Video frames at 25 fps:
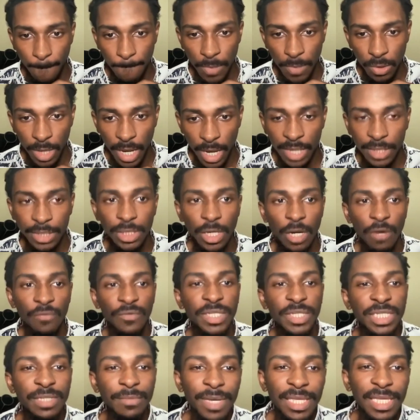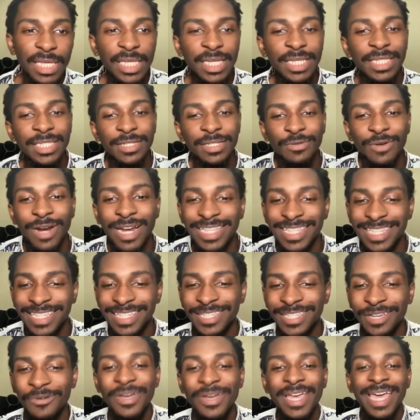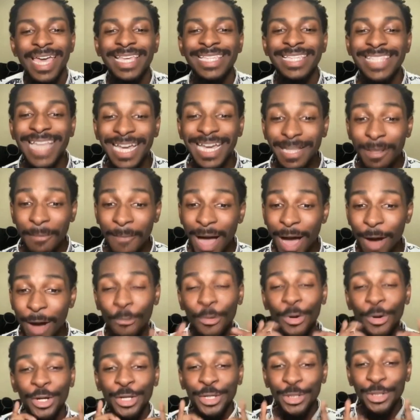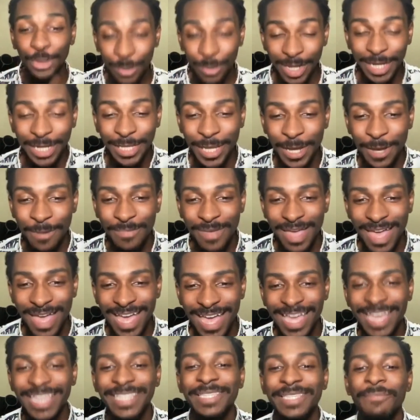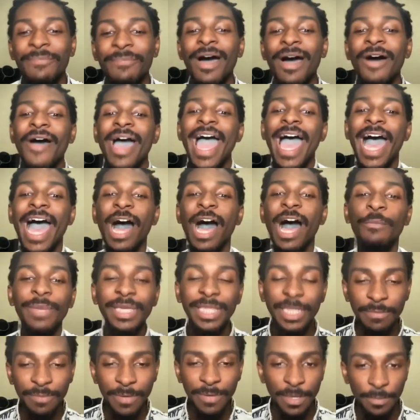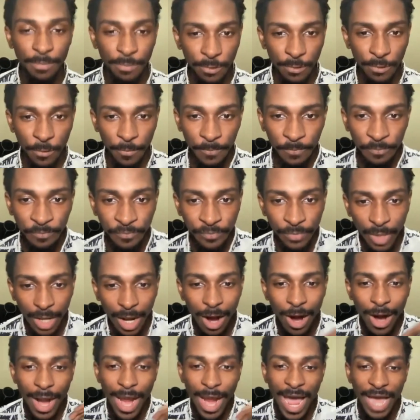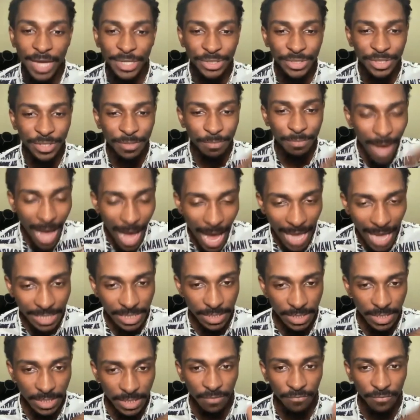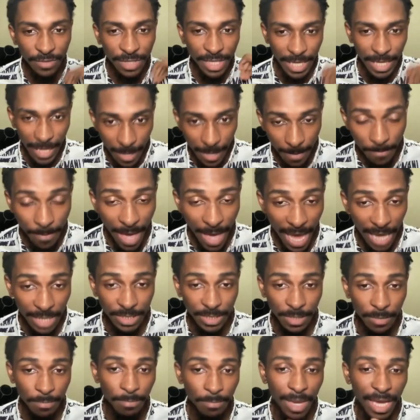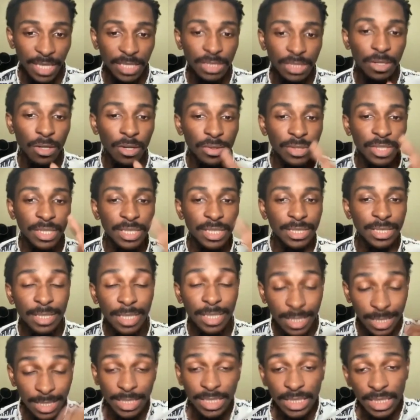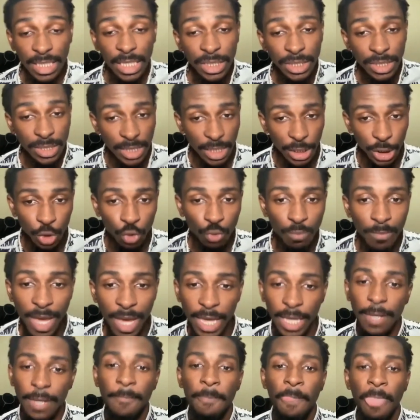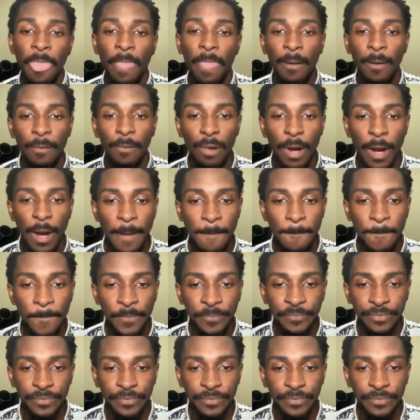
Okay. Service to many leads to greatness. So it's not about where you end up at. It's about how many people are actually positively impacted based on the decisions that you made. Right.